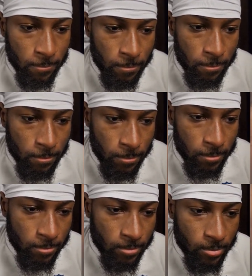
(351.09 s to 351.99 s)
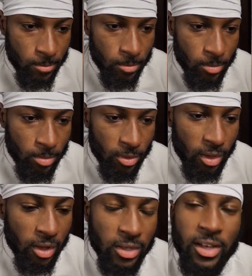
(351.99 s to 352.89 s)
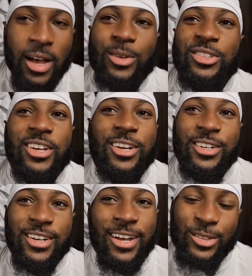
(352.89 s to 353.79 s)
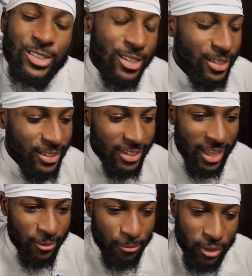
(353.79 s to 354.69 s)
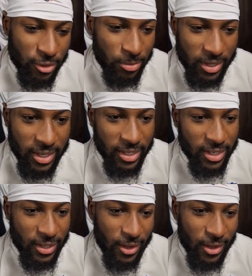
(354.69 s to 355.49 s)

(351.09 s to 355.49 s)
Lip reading: Boyd shoved Texans special teams coordinator Frank Ross in what appeared